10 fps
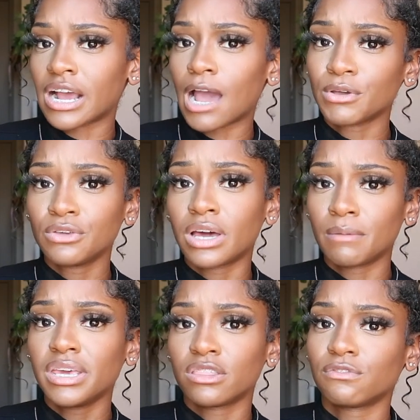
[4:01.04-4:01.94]
How are you gonna
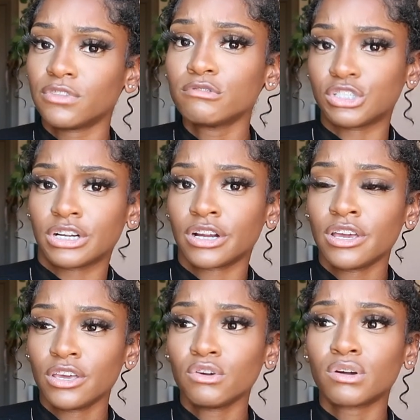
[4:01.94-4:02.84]
be in the future?
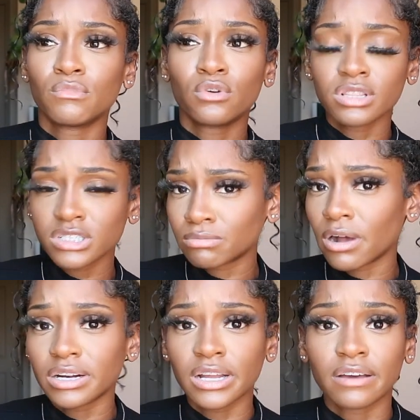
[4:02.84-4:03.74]
You are more than
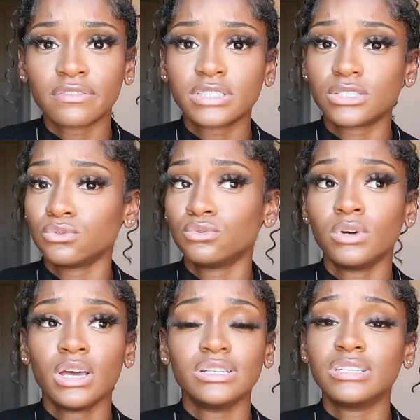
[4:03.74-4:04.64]
smart enough
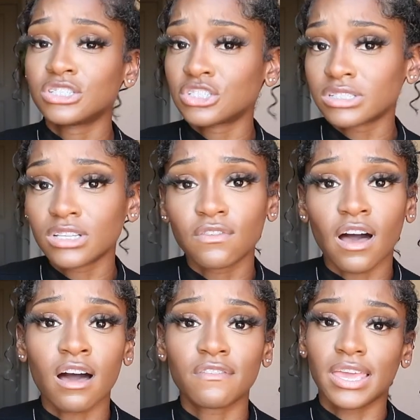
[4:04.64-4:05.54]
to dust yourself
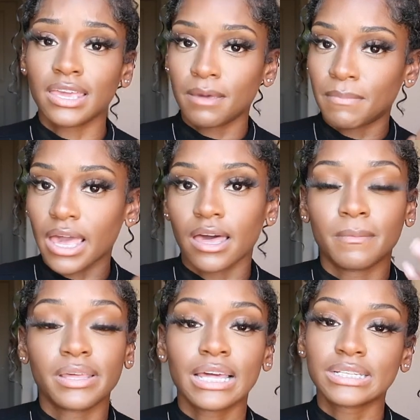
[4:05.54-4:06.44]
off and get back
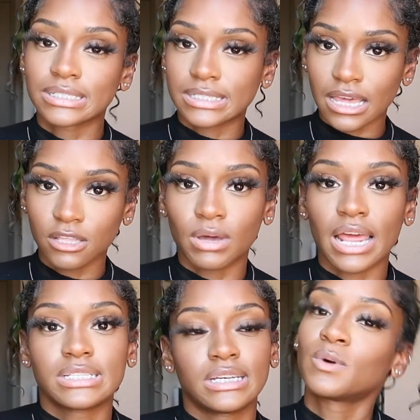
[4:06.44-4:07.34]
up. And that is exactly what
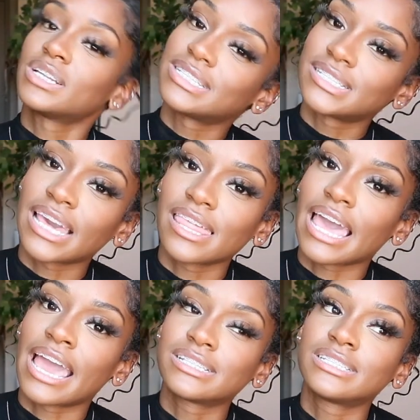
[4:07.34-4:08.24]
I did. I wanted to say
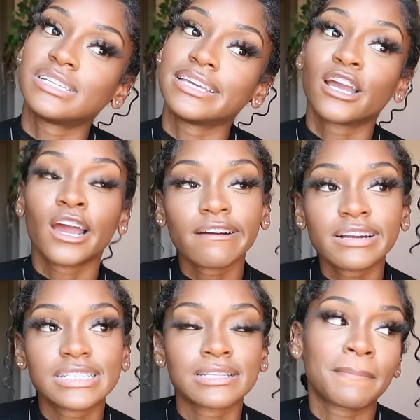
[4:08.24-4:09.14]
that to
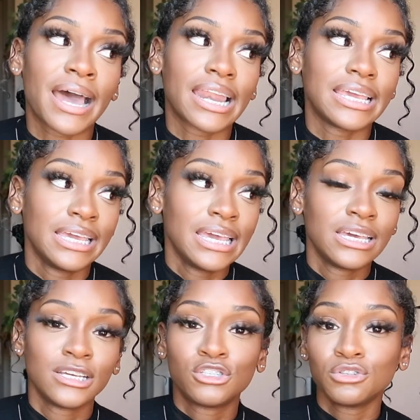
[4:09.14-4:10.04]
encourage somebody
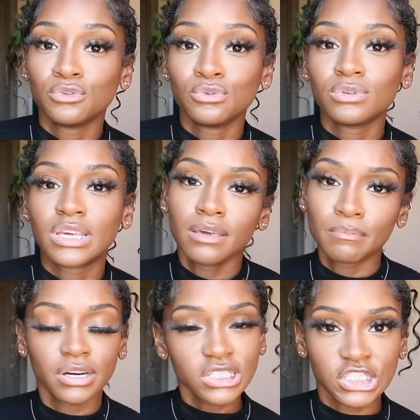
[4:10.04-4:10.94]
to
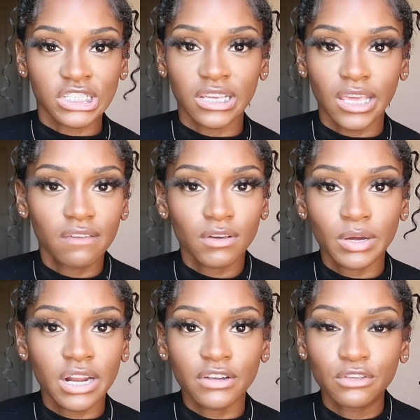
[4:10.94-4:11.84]
keep pushing, even
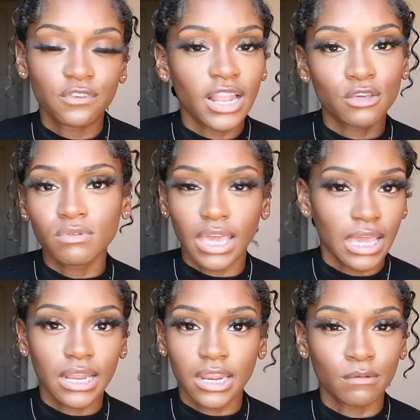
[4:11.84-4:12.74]
whenever you feel like you
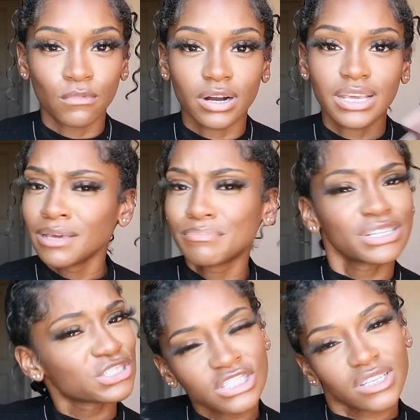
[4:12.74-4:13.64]
can't anymore. Keep
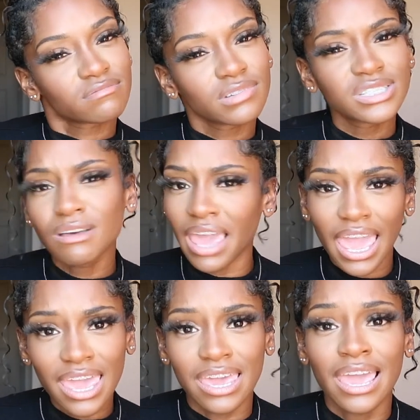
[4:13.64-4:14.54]
pushing, it's
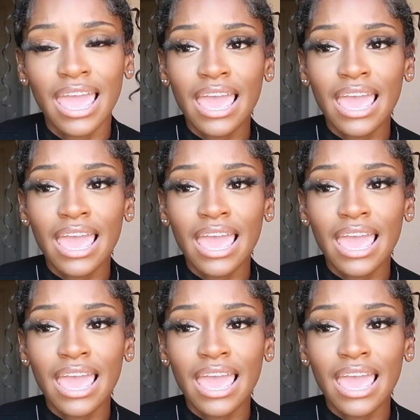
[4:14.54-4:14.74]
okay.